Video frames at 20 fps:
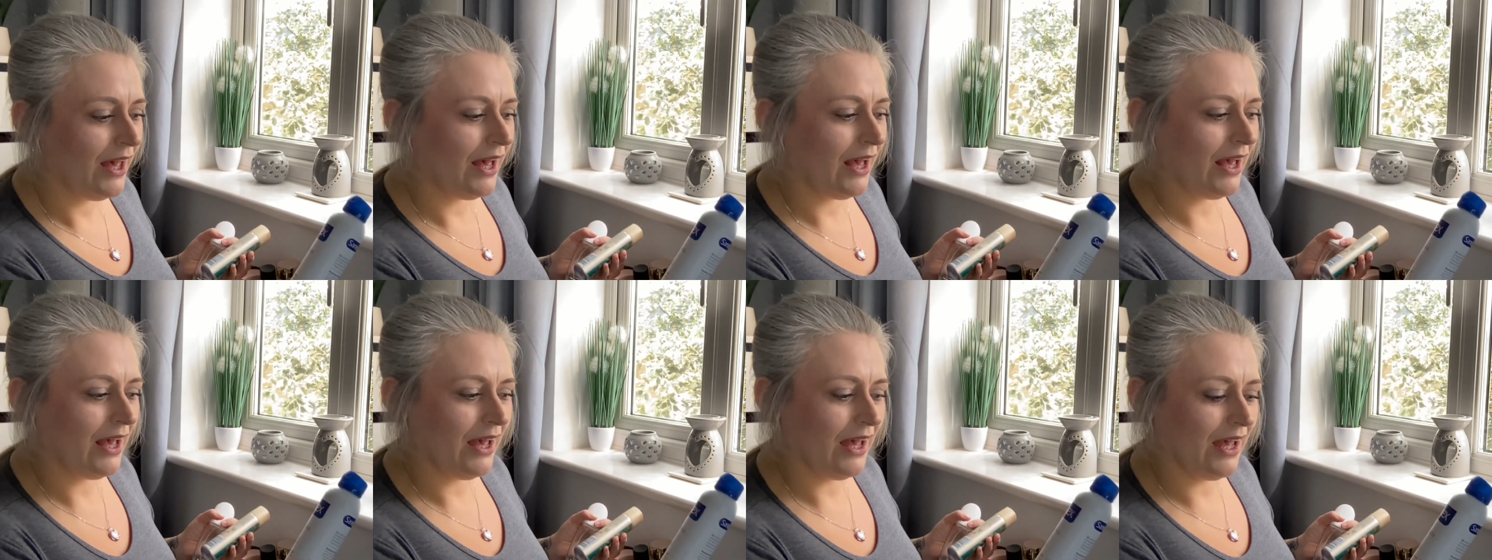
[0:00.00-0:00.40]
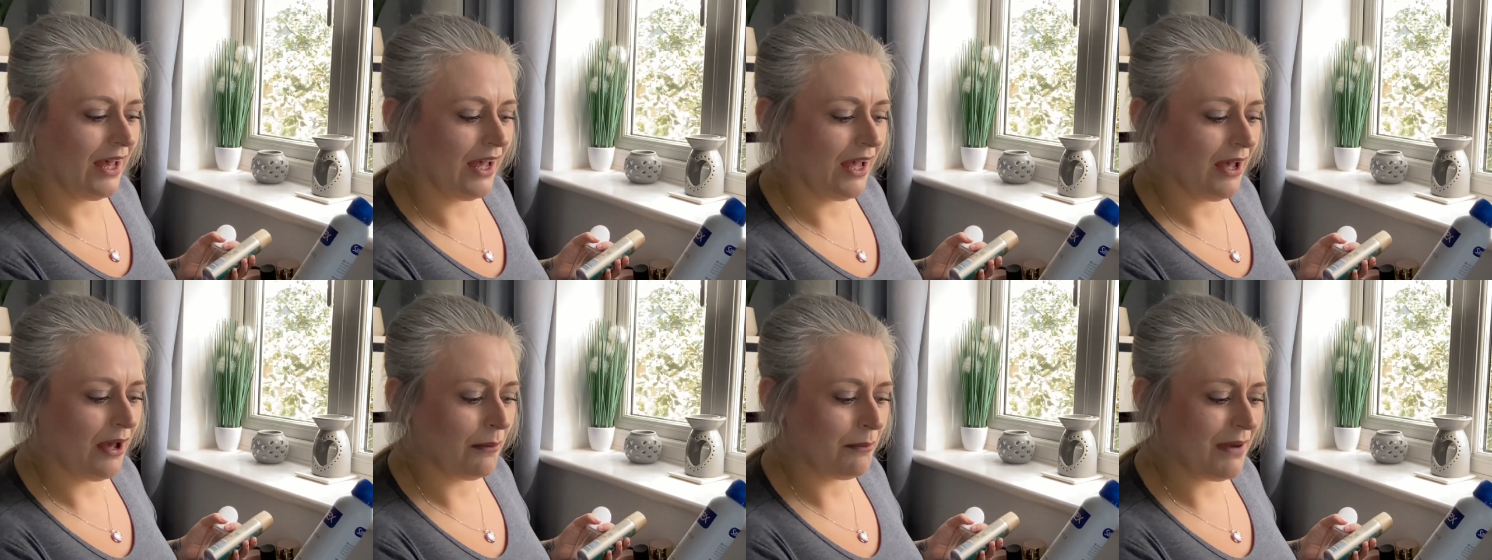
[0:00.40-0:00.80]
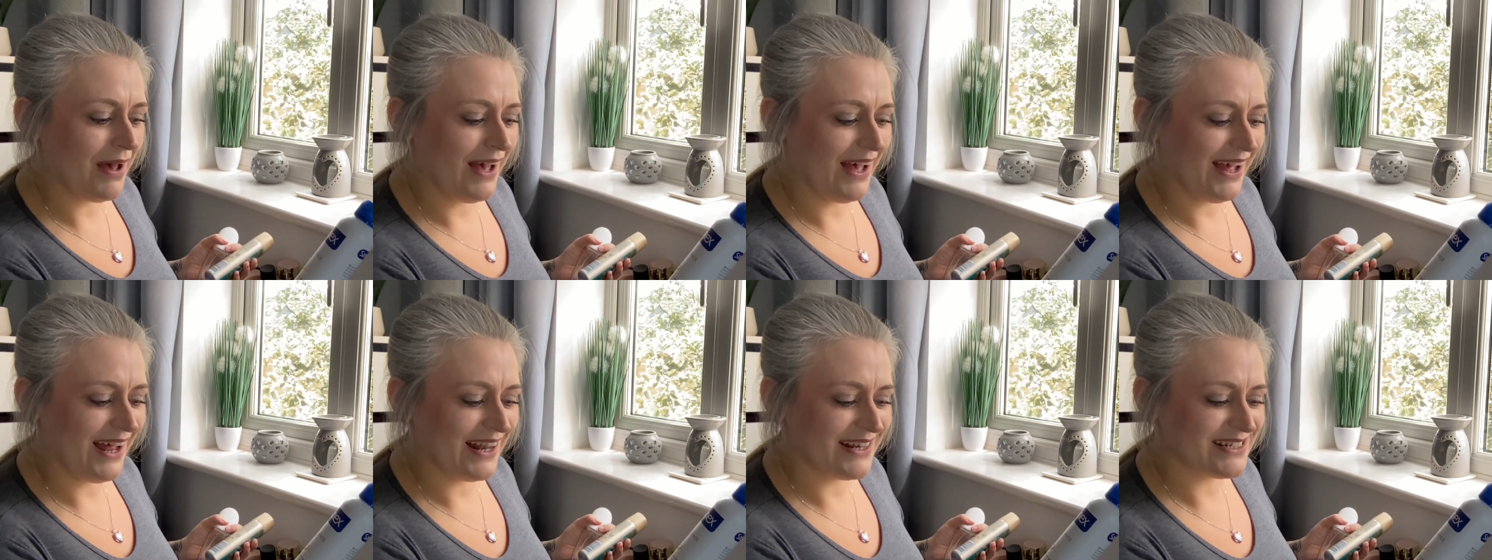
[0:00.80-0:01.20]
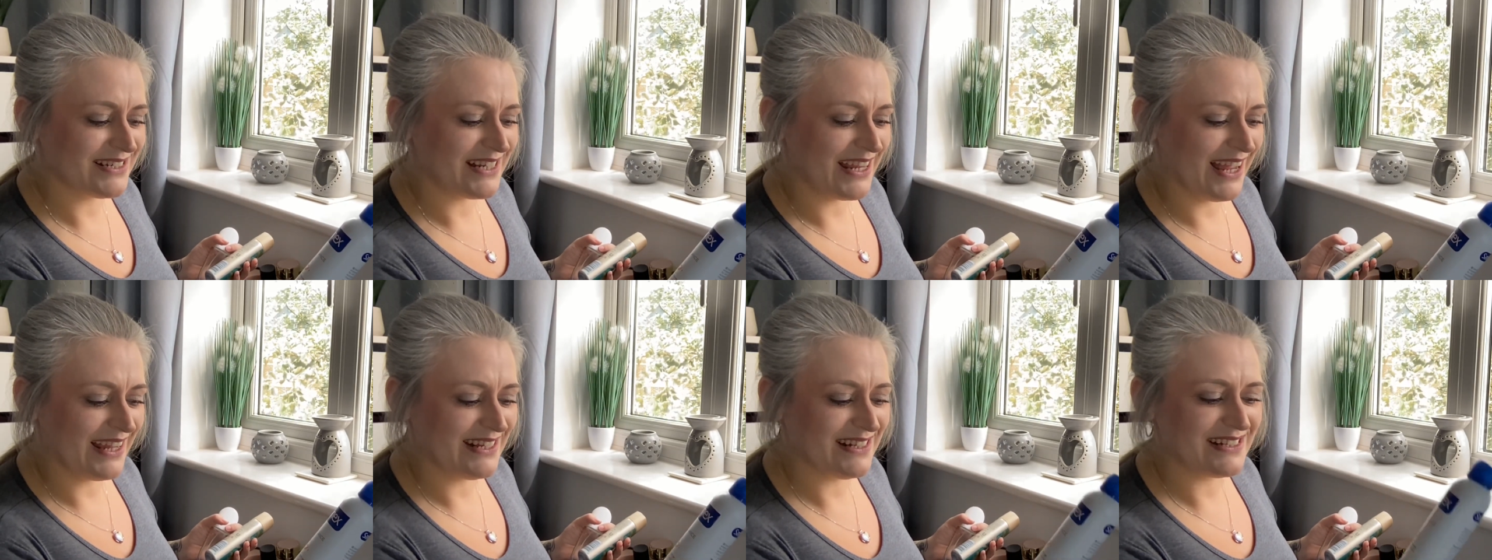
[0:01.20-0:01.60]
Um, and
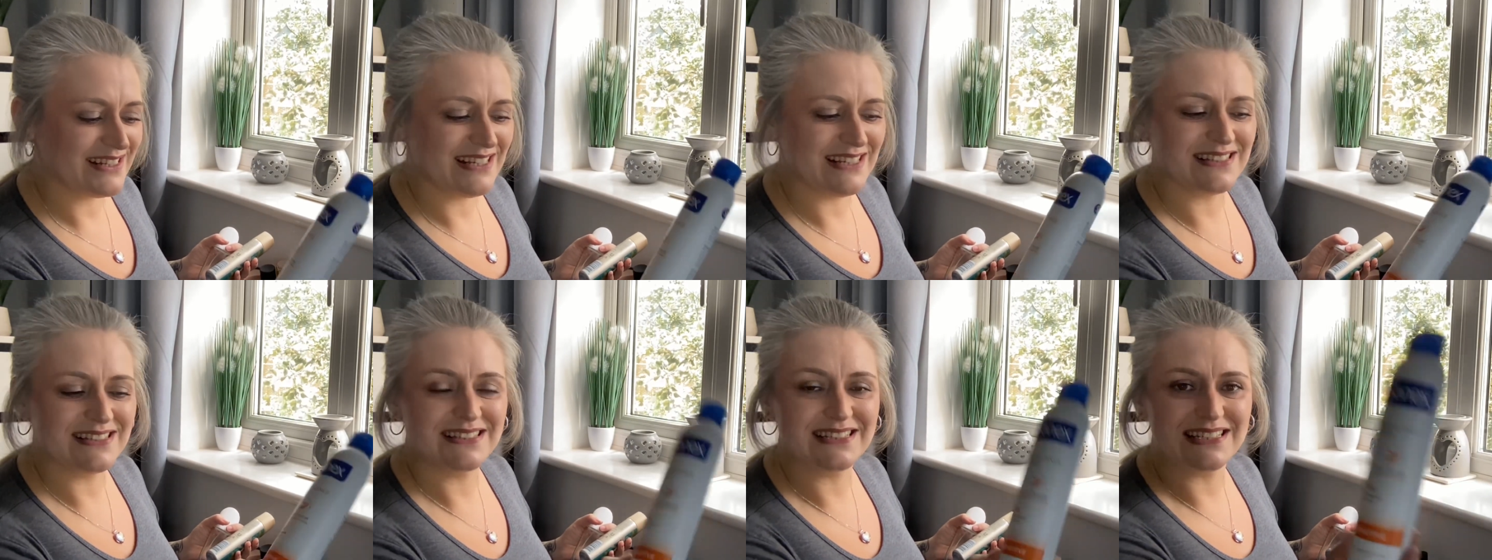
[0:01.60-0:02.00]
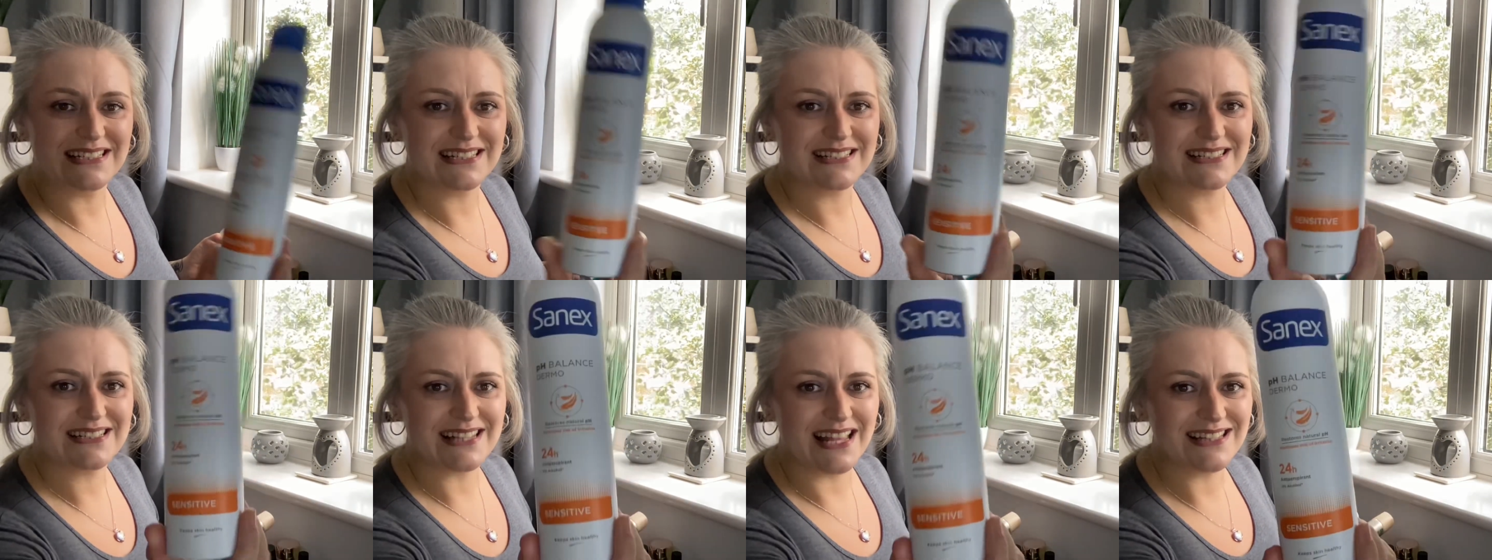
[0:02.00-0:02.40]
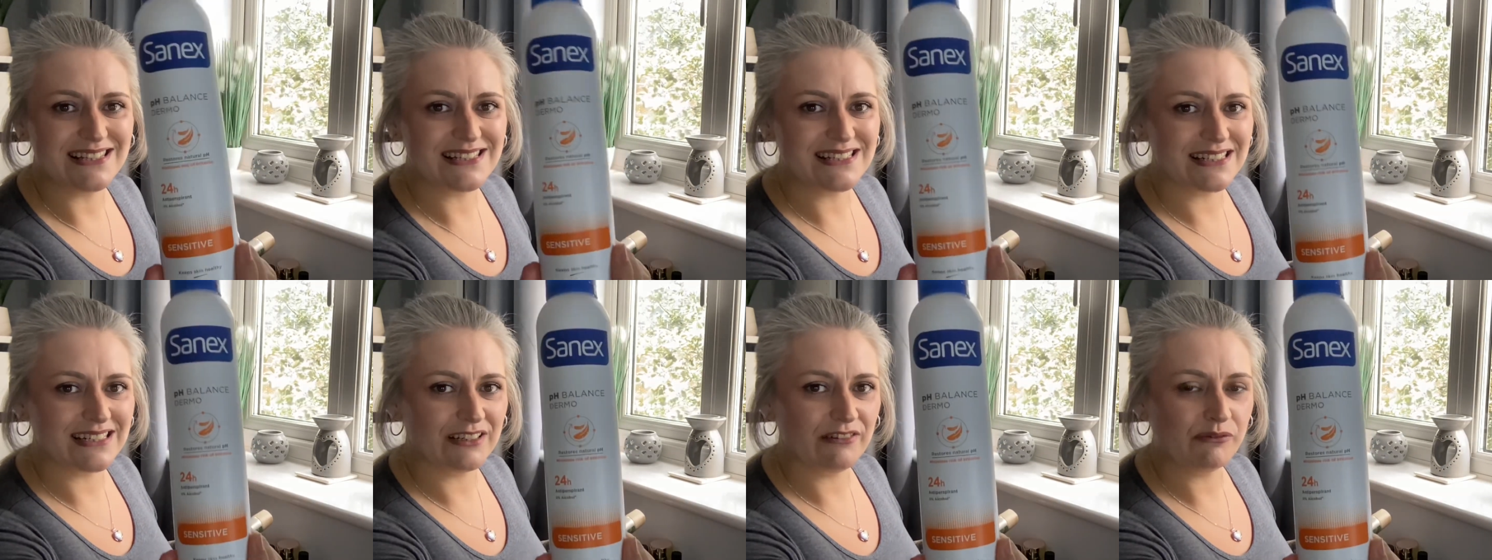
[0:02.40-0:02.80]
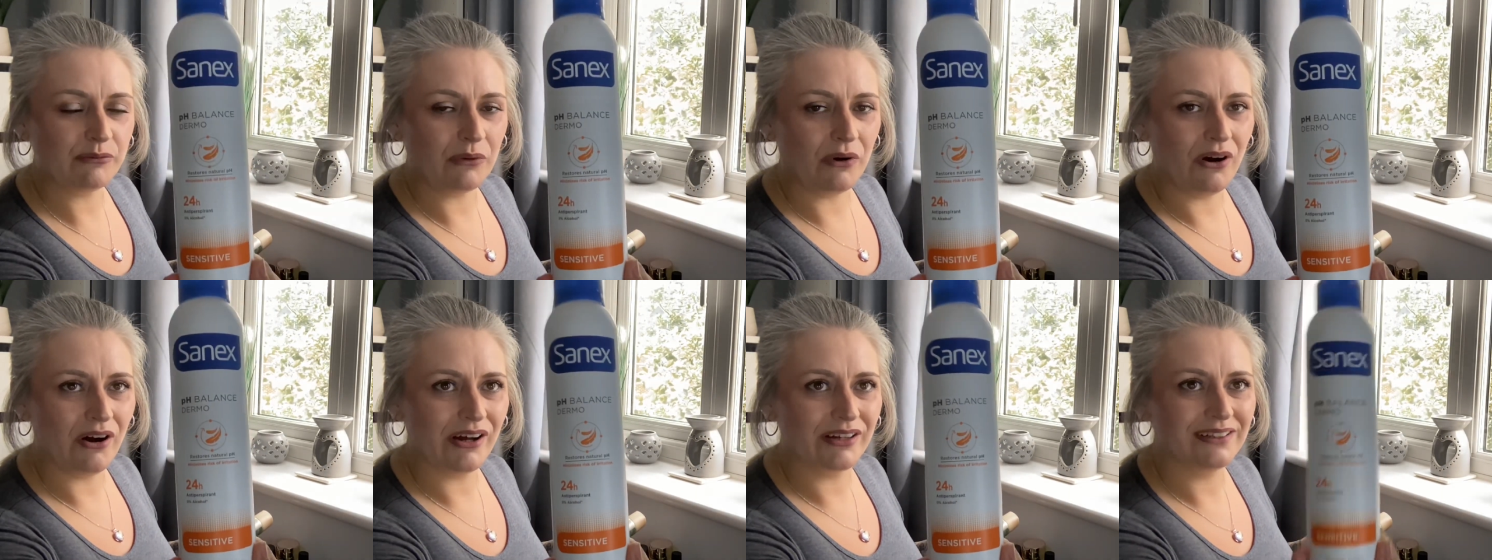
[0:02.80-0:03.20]
yeah, it is the sensitive
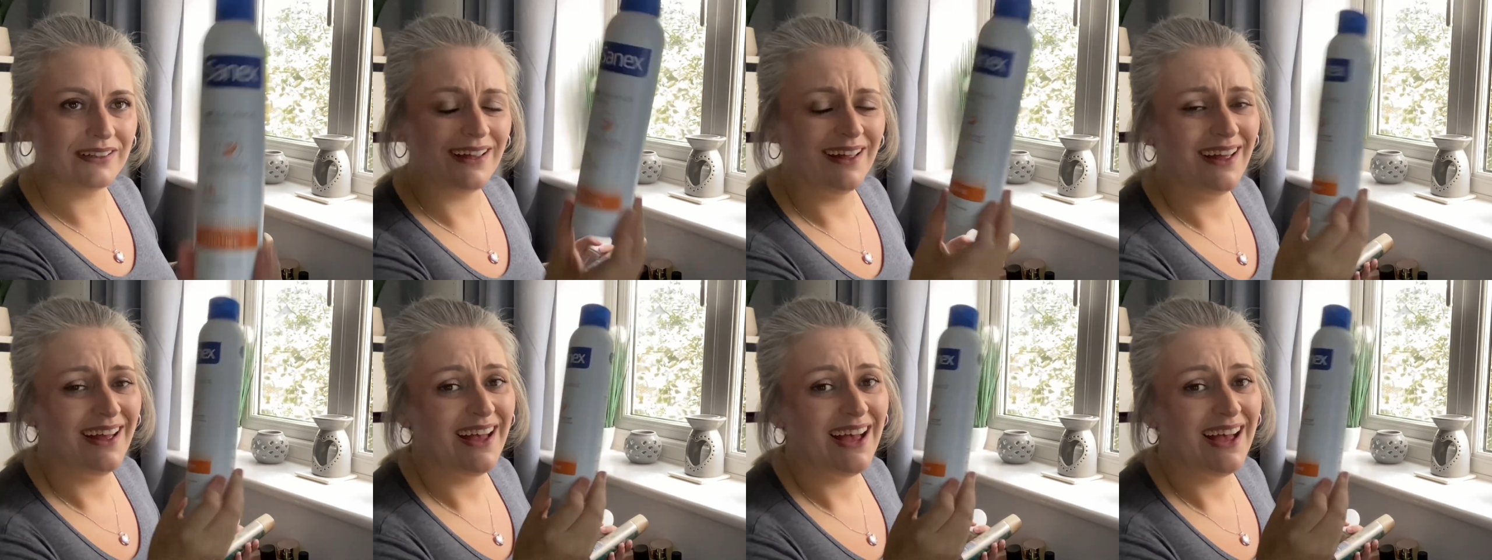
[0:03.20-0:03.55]
one.